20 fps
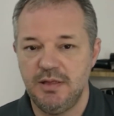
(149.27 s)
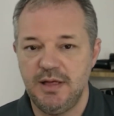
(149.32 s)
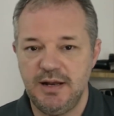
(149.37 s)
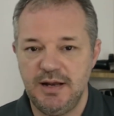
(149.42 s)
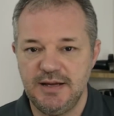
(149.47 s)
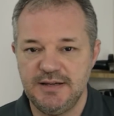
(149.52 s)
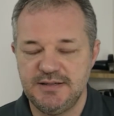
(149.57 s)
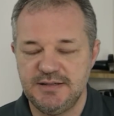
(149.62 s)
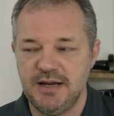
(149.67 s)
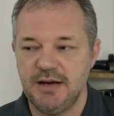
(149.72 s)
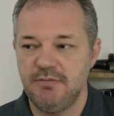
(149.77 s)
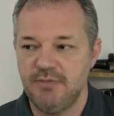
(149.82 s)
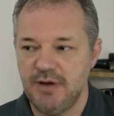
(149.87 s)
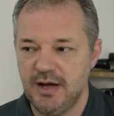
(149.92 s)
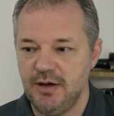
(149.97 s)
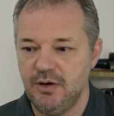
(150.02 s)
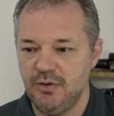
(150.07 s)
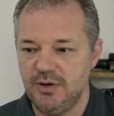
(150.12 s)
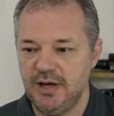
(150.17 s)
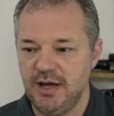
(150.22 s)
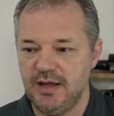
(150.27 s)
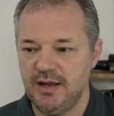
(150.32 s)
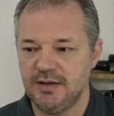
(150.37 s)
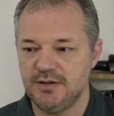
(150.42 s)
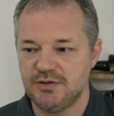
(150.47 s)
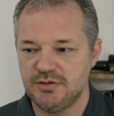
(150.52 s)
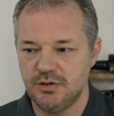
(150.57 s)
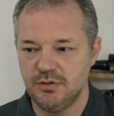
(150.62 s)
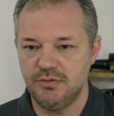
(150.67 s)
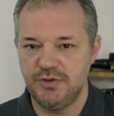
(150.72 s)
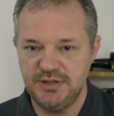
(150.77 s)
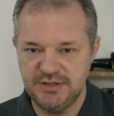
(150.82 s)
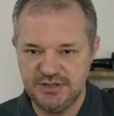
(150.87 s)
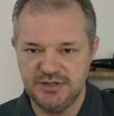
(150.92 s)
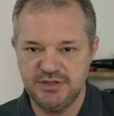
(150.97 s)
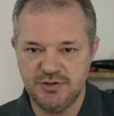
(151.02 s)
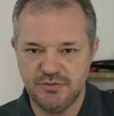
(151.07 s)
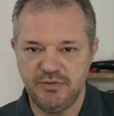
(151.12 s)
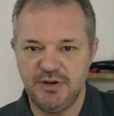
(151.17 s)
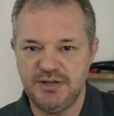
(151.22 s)
Then I say, right, okay then, so
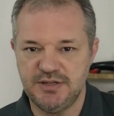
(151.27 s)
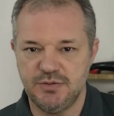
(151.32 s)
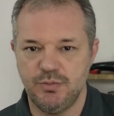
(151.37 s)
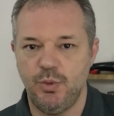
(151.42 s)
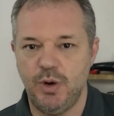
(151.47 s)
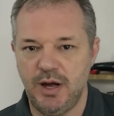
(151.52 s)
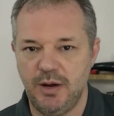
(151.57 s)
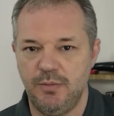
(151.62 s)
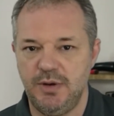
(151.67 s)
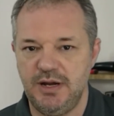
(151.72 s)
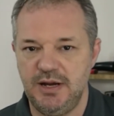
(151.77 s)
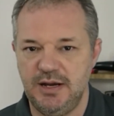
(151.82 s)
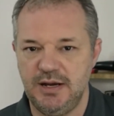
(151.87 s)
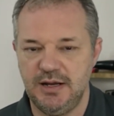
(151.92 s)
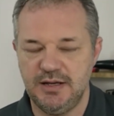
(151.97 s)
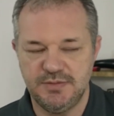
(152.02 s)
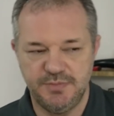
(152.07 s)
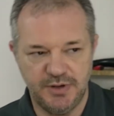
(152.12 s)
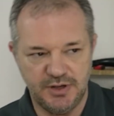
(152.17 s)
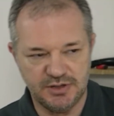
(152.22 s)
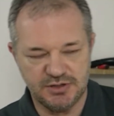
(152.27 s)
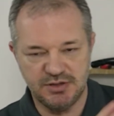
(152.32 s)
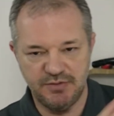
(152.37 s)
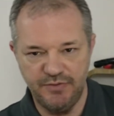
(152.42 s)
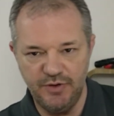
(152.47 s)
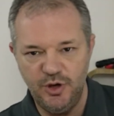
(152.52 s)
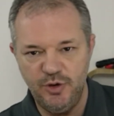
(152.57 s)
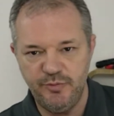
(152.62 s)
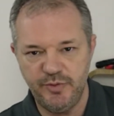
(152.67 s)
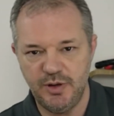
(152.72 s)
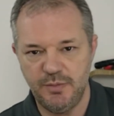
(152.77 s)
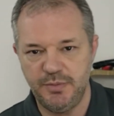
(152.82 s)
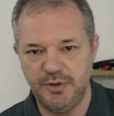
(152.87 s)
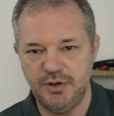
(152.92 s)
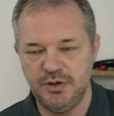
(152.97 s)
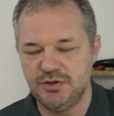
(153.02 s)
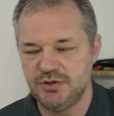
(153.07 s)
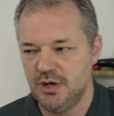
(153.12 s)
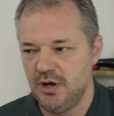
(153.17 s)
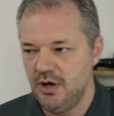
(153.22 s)
this is the reason why we need it. It's because of verbal
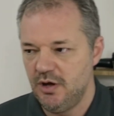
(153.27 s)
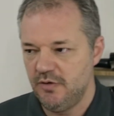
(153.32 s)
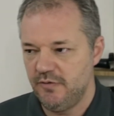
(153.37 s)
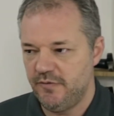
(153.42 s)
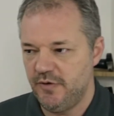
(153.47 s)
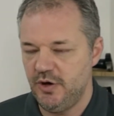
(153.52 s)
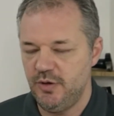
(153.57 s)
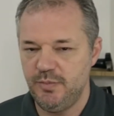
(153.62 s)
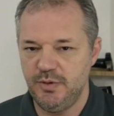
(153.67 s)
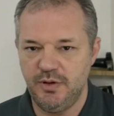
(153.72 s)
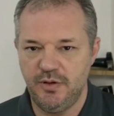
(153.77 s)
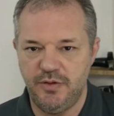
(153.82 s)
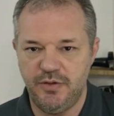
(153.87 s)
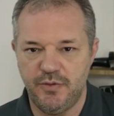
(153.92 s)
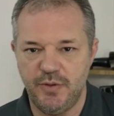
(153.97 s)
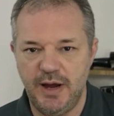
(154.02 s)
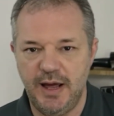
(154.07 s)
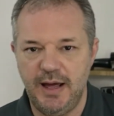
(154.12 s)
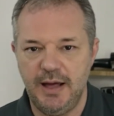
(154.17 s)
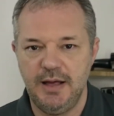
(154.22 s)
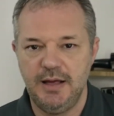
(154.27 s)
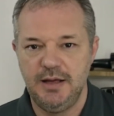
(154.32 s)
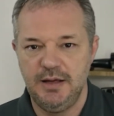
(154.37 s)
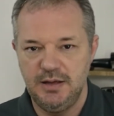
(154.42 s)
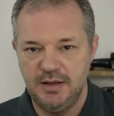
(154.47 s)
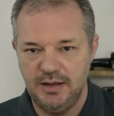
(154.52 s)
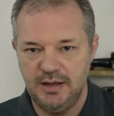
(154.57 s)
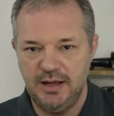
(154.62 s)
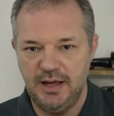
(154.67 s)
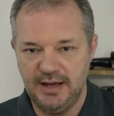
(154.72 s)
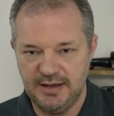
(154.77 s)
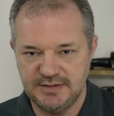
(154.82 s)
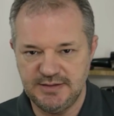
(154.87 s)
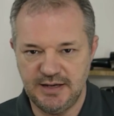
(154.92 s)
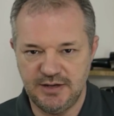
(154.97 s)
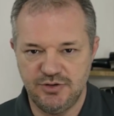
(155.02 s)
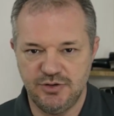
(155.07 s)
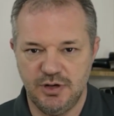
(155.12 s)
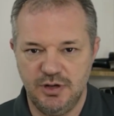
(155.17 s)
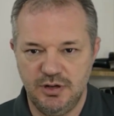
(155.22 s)
abuse, verbal threat,
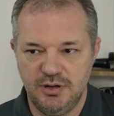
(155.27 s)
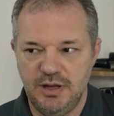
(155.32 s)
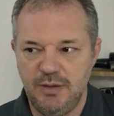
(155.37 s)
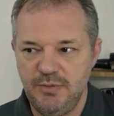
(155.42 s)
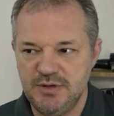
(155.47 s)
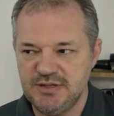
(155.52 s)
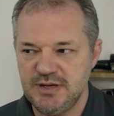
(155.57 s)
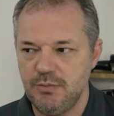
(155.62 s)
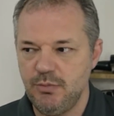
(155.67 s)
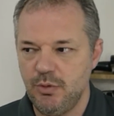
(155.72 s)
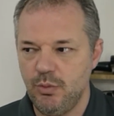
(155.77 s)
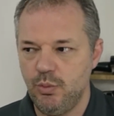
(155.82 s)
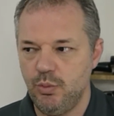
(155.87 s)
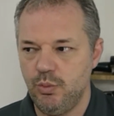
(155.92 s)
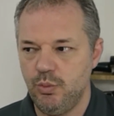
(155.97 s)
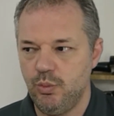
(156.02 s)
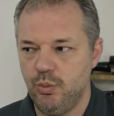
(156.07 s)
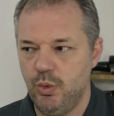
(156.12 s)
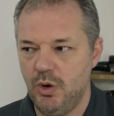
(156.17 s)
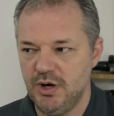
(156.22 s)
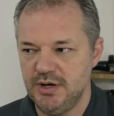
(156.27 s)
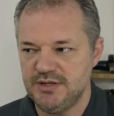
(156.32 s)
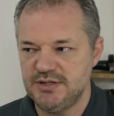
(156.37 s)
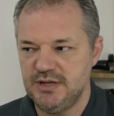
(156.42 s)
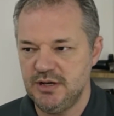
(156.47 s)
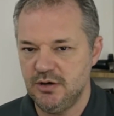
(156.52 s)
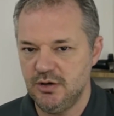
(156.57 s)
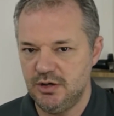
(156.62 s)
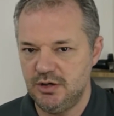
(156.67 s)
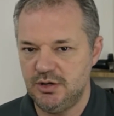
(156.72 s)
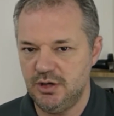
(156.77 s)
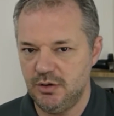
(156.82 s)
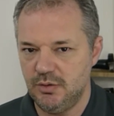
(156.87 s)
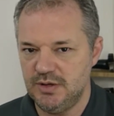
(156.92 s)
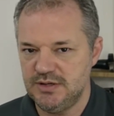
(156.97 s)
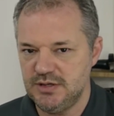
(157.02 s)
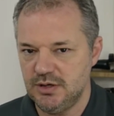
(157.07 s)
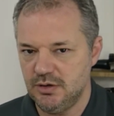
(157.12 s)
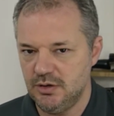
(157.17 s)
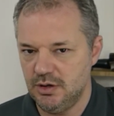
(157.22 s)
etc. Then we say, well, what's it going to
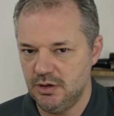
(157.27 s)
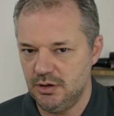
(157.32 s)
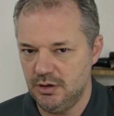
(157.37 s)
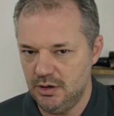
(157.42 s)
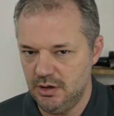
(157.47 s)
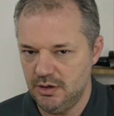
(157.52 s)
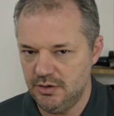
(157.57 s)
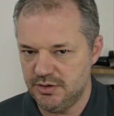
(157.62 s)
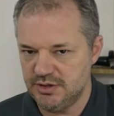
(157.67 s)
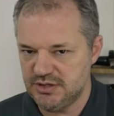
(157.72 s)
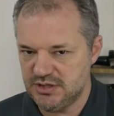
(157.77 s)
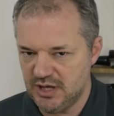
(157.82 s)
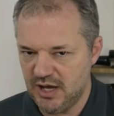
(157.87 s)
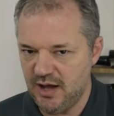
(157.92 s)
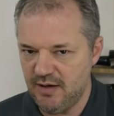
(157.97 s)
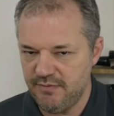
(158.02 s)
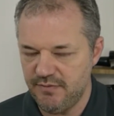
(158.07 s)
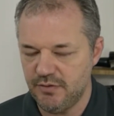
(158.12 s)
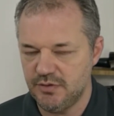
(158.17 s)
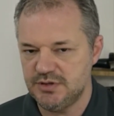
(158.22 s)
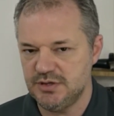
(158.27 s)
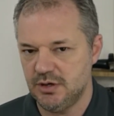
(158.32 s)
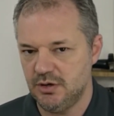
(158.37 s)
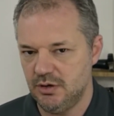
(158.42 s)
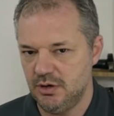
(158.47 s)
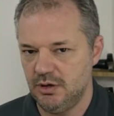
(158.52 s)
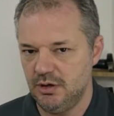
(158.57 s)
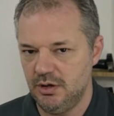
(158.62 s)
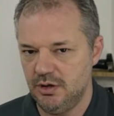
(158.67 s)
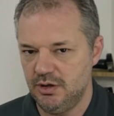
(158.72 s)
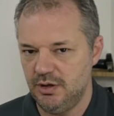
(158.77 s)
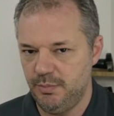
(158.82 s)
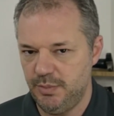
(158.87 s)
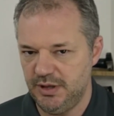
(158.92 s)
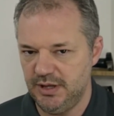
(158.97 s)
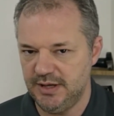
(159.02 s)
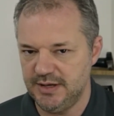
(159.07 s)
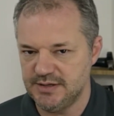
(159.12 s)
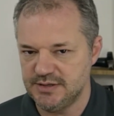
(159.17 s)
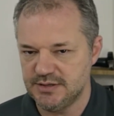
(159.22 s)
do? Is it going to alert the staff or is it going to alert the
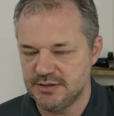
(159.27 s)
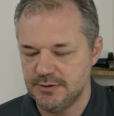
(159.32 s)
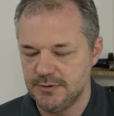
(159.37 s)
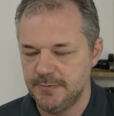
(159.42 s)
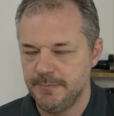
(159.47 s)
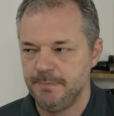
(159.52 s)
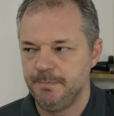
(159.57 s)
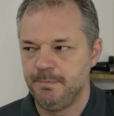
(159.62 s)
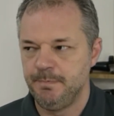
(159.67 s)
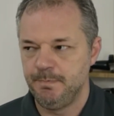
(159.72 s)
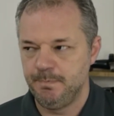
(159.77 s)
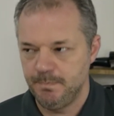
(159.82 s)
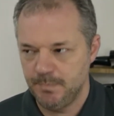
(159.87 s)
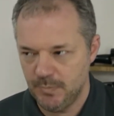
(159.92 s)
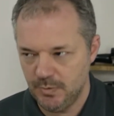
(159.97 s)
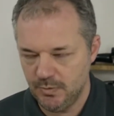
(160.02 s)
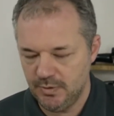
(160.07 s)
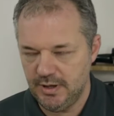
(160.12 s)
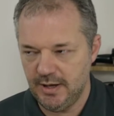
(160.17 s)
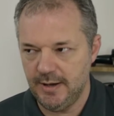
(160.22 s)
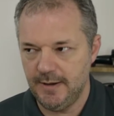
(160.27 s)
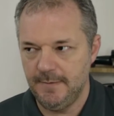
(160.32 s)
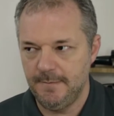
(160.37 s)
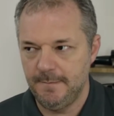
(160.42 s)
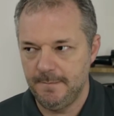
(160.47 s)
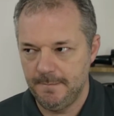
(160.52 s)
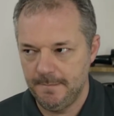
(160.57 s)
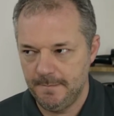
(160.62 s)
police? Okay.